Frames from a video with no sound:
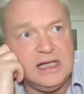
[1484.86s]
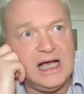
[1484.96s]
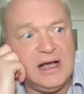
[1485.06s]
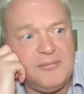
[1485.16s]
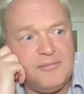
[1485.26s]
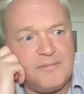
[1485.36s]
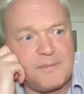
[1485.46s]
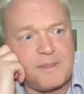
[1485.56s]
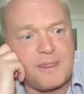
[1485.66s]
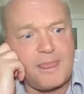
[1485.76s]

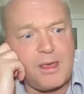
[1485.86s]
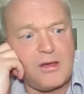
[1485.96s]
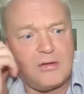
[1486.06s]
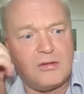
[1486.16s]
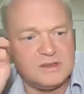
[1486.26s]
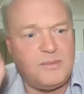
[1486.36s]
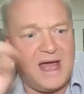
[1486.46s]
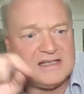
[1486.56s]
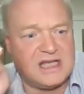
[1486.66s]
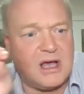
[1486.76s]
or it's
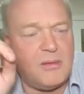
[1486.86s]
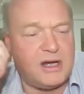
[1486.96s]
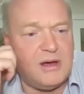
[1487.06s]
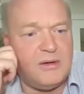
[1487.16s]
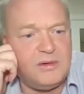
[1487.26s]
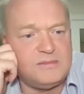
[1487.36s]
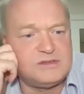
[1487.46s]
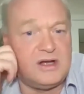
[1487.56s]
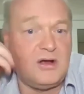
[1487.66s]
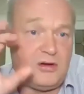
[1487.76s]
about to go up on our
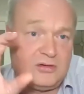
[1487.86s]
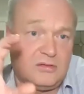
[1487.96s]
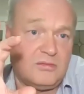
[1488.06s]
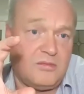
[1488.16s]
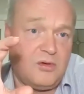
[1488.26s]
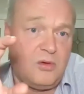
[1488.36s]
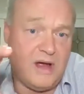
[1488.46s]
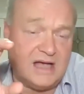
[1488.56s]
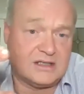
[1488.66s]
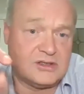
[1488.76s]
website, on
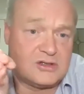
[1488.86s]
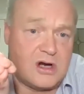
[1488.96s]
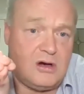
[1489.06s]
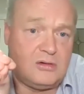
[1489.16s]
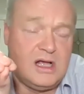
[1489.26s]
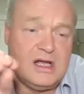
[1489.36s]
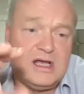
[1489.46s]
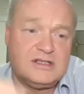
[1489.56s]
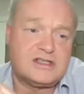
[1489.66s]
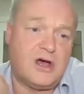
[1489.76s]
hoarhound control.
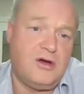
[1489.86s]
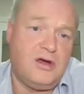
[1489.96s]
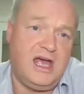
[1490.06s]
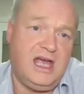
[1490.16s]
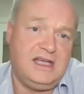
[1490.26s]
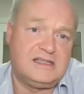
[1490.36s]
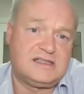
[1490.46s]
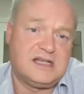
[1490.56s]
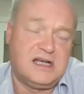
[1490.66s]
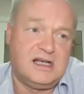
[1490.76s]
So
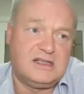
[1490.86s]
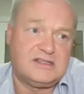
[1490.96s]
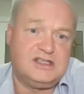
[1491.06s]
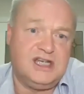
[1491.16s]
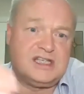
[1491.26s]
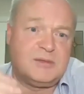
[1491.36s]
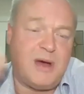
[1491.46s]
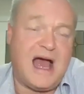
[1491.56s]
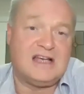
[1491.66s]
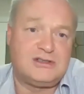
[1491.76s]
he's suggesting
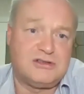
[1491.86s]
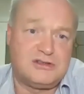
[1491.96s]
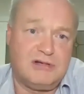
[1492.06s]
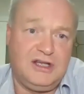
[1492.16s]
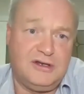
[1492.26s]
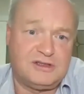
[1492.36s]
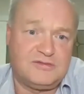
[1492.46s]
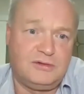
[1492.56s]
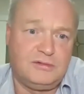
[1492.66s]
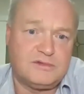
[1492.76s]
pasture is really
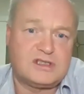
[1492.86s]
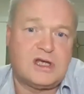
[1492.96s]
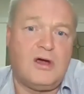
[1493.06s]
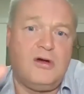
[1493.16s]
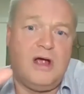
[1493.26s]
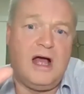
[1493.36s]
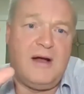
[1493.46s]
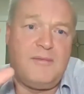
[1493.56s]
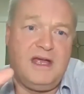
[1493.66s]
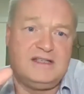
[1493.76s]
useful. So
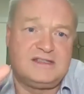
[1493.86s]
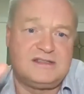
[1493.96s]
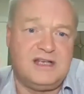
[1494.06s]
he